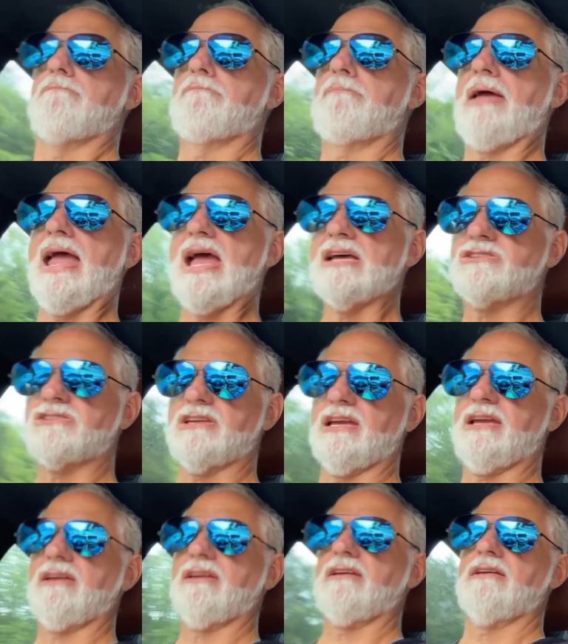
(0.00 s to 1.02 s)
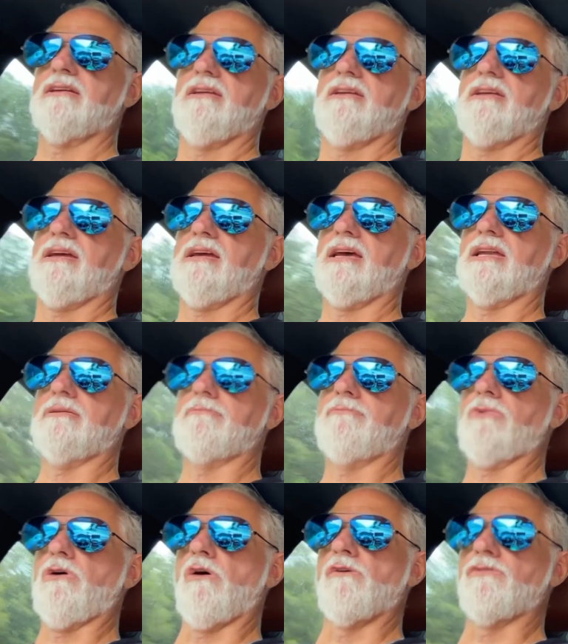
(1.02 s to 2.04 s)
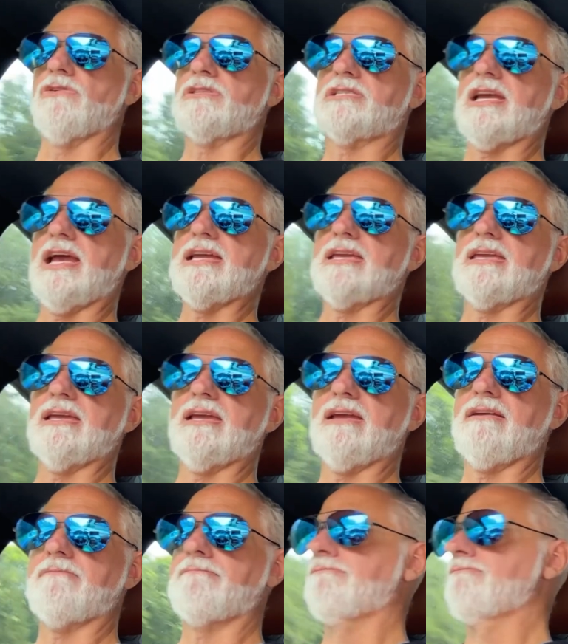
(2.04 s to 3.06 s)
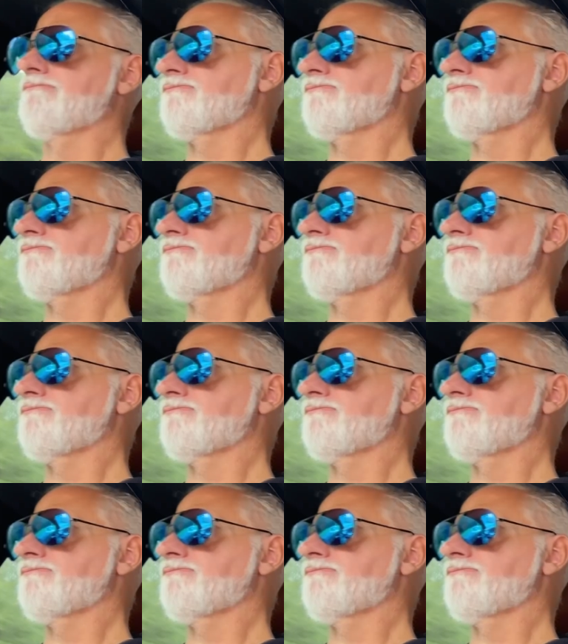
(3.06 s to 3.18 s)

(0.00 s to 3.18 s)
passing and overtaking